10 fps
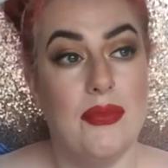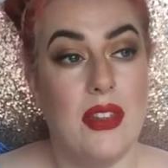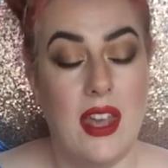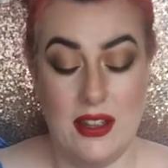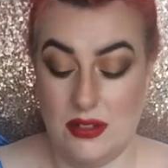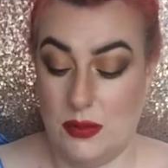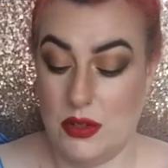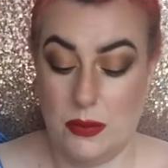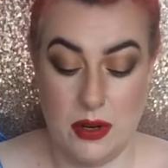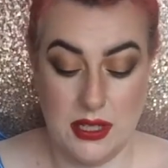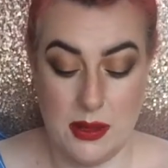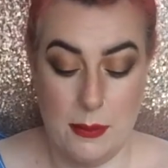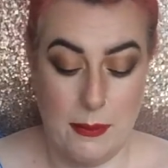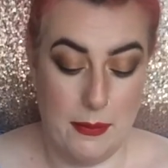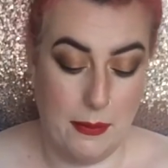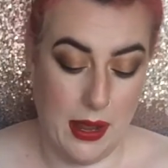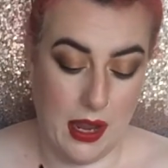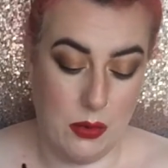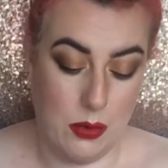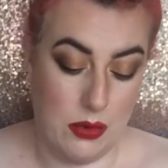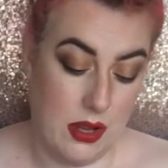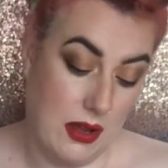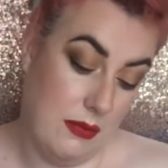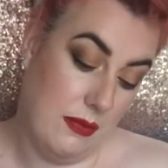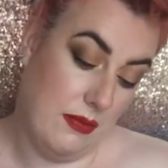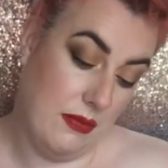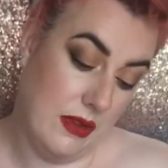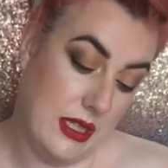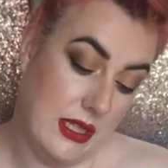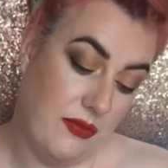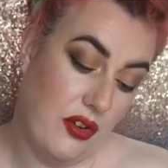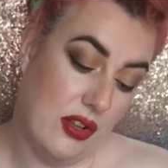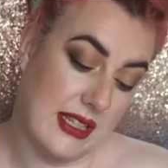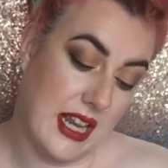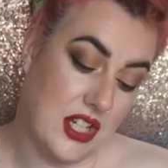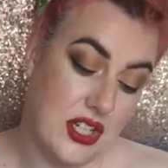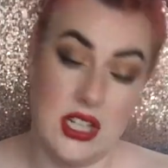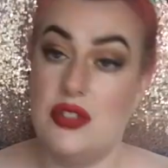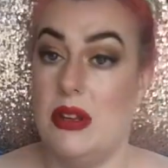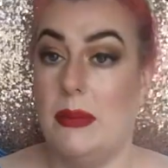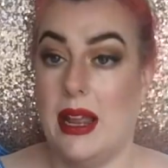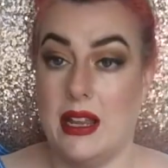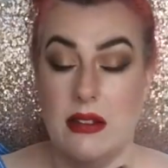Yes, I'm just going to put on some MAC. This is False Lashes Extreme Black.